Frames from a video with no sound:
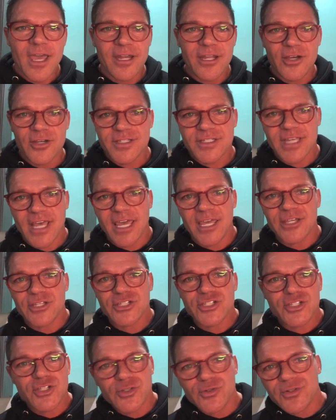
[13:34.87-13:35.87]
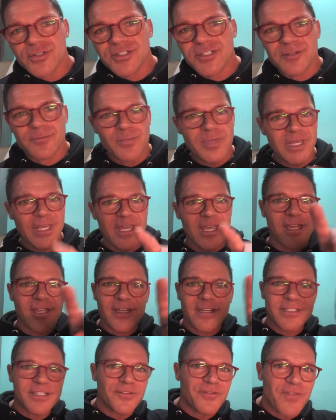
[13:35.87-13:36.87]
he'll say, soon to be
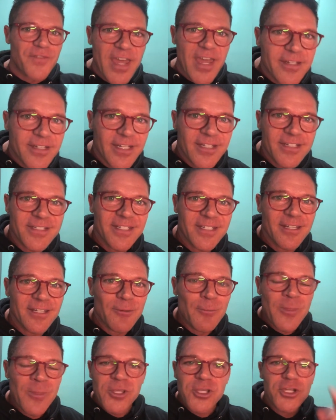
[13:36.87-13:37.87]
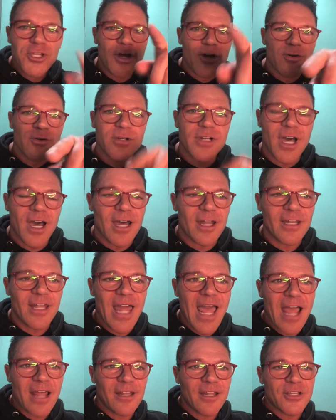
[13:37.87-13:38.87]
defendant. You know,
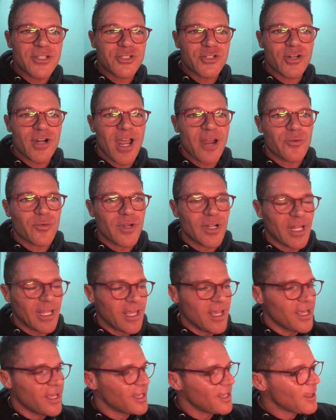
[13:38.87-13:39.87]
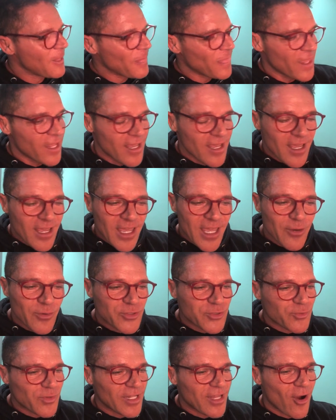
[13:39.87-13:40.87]
Lackluster, it
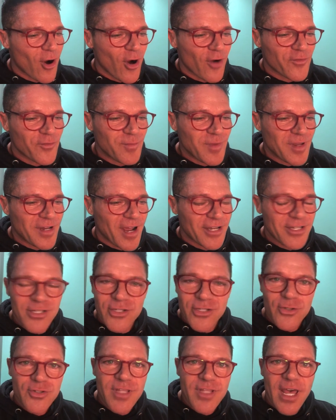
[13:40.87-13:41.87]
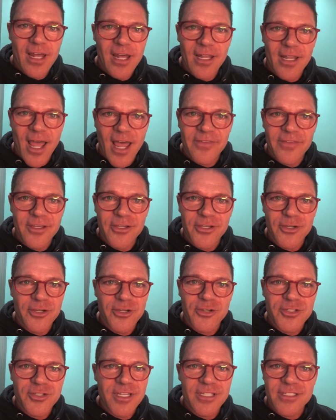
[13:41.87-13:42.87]
was really hard for me not to use that line that you
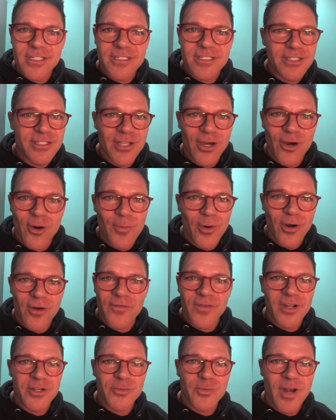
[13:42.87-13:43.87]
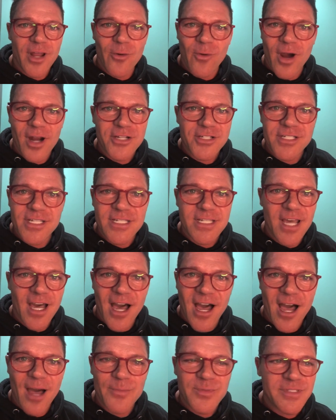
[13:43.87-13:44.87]
used, because it's so perfect when I watch these
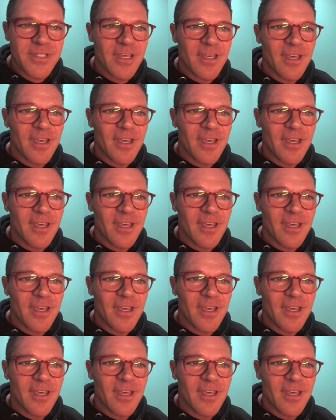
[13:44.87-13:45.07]
cops